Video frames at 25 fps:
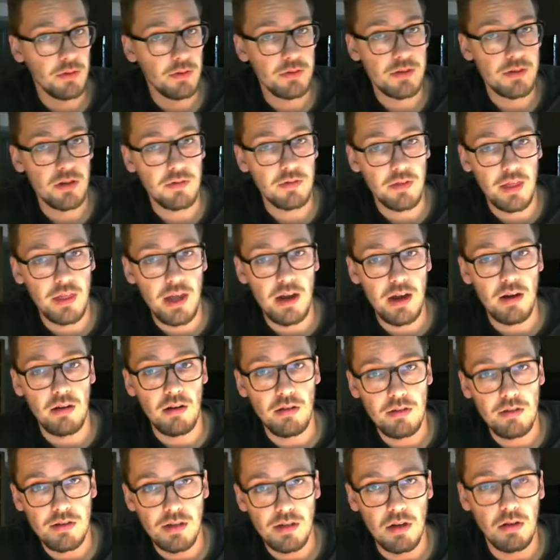over there,
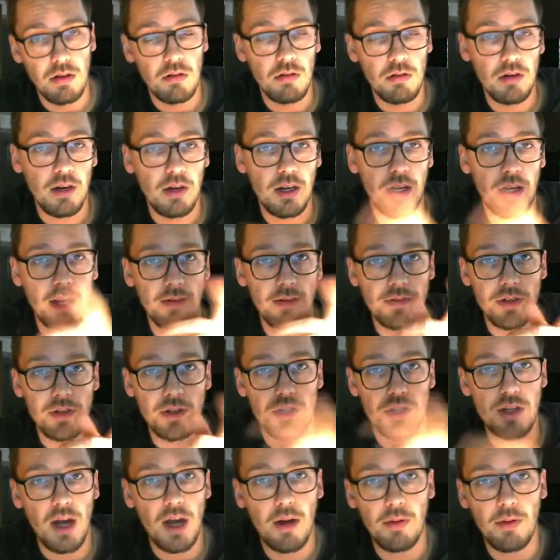so I have to
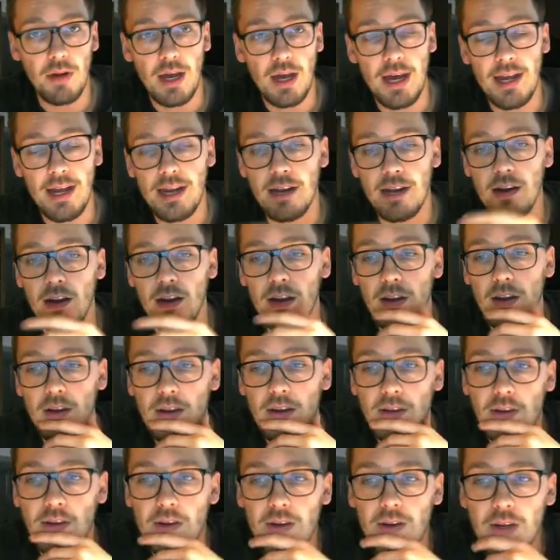shout at it
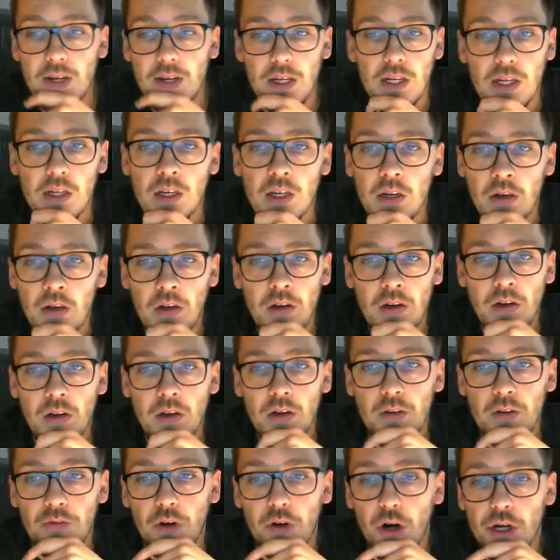
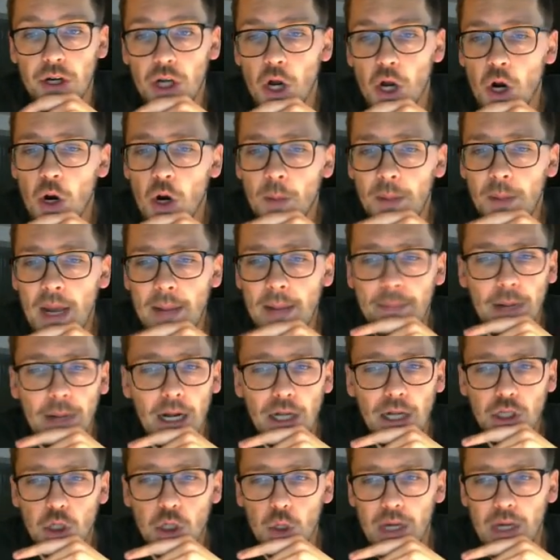for you
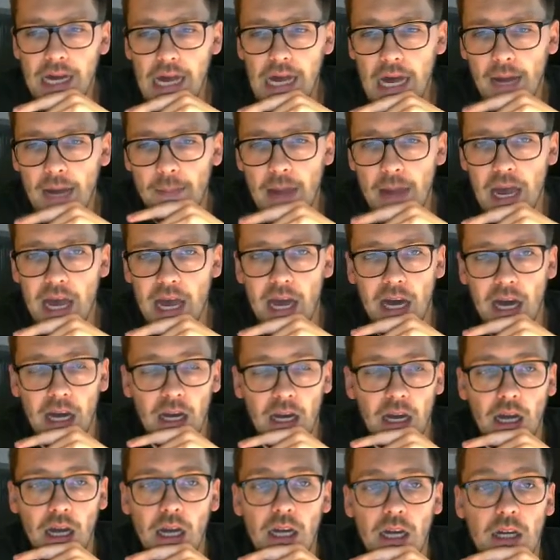people to hear me.
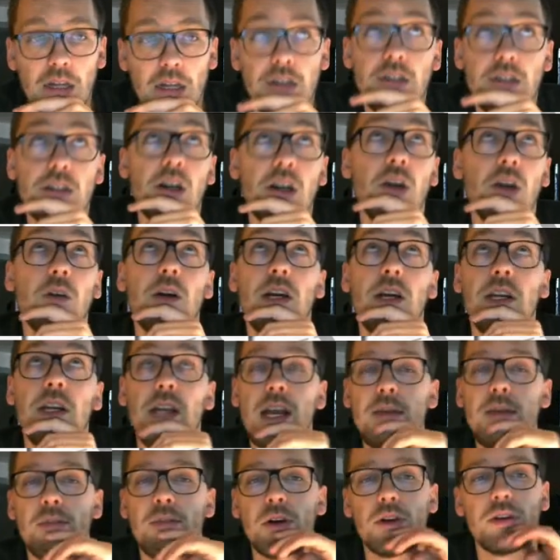Sorry,
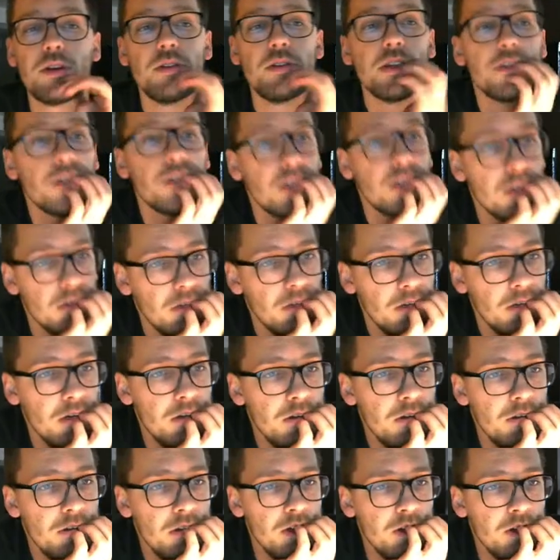neighbors.
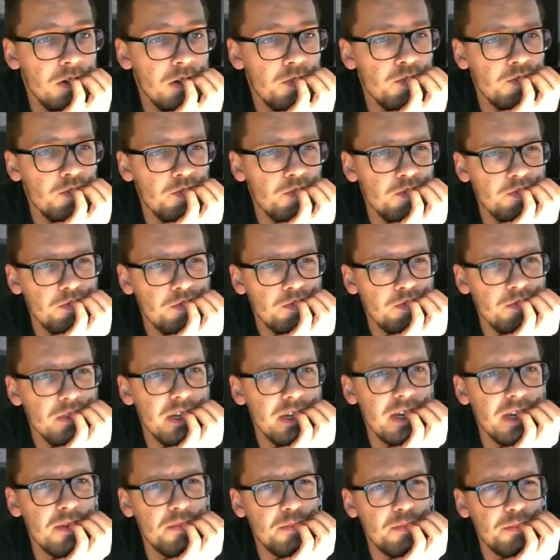
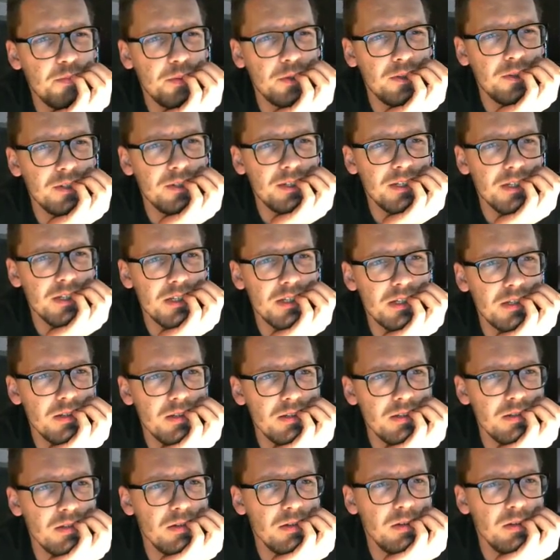Input.
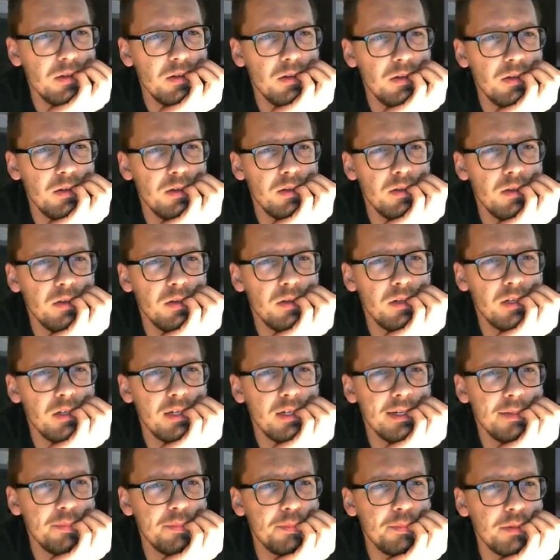
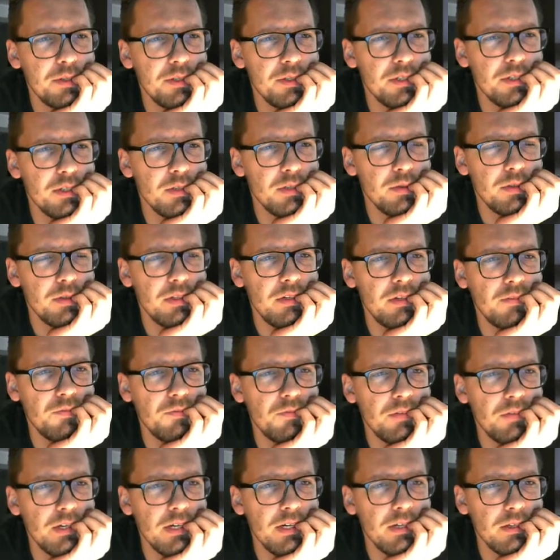Output shows the
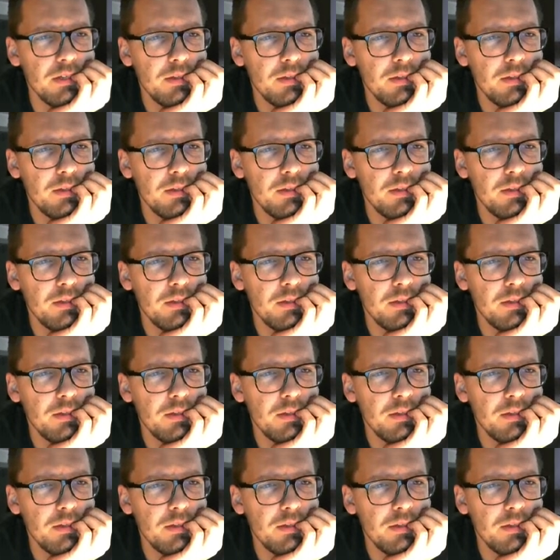effect.